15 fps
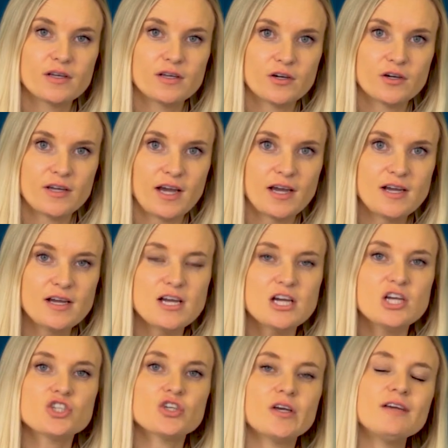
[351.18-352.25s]
Okay?
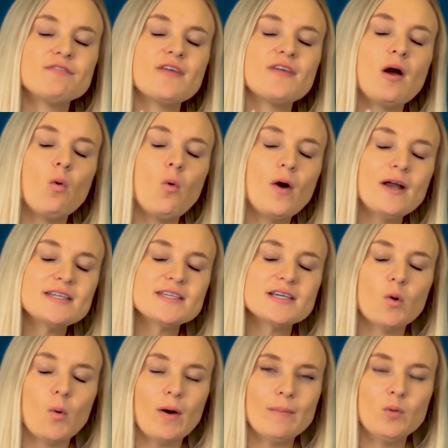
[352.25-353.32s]
So if they are wanting
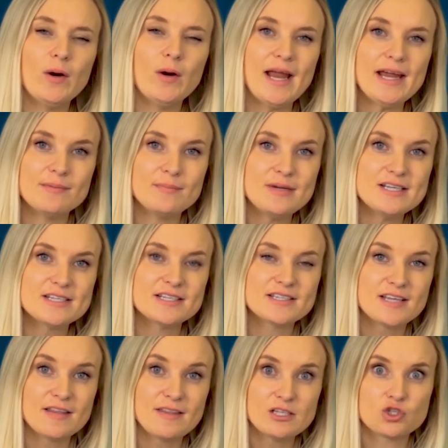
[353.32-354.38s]
1.8 meters
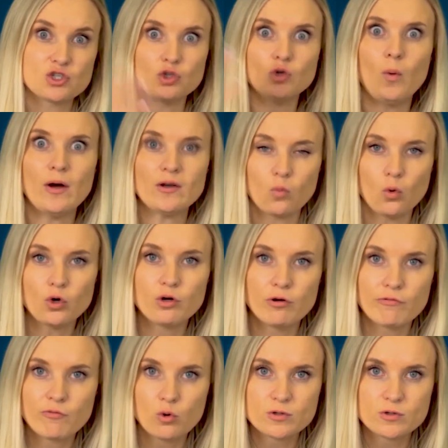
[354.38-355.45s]
and they still want water,
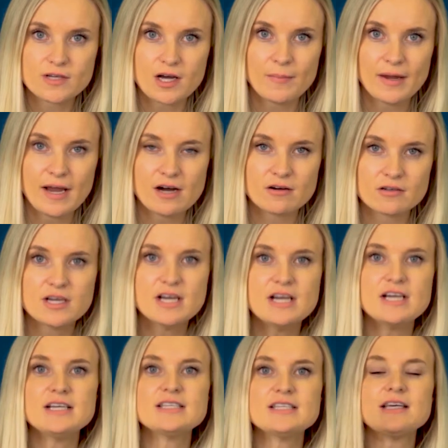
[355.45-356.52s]
of course, coming out,
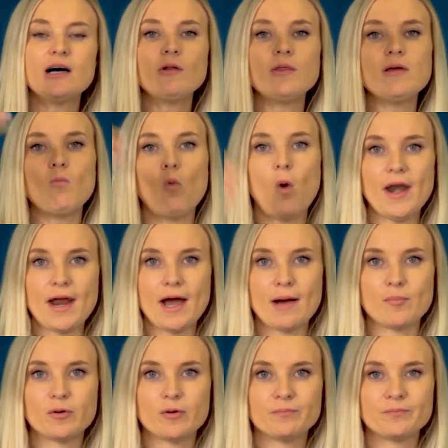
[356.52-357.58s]
sell them one up.
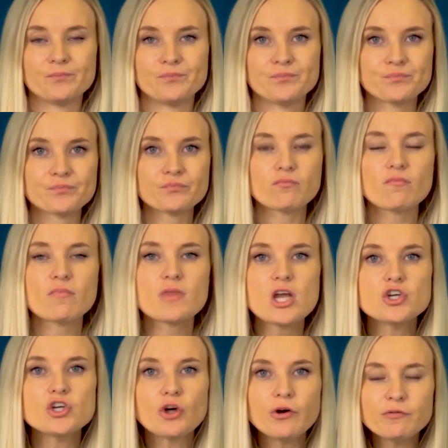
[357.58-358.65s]

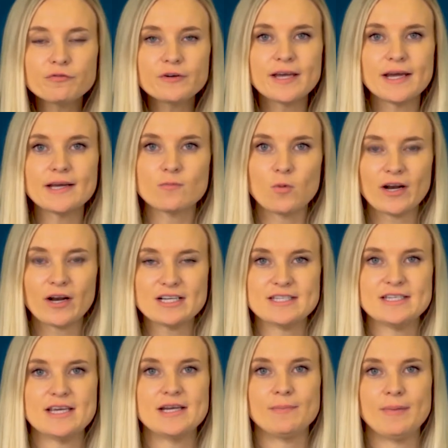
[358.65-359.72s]
Don't forget what I
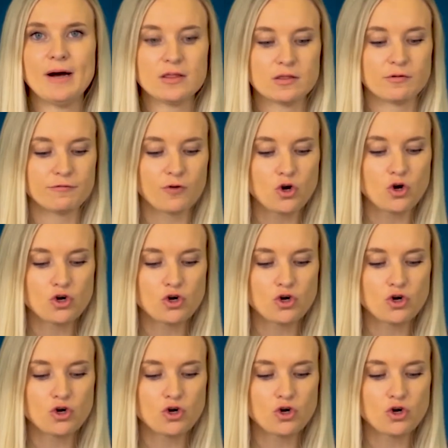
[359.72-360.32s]
said about the flow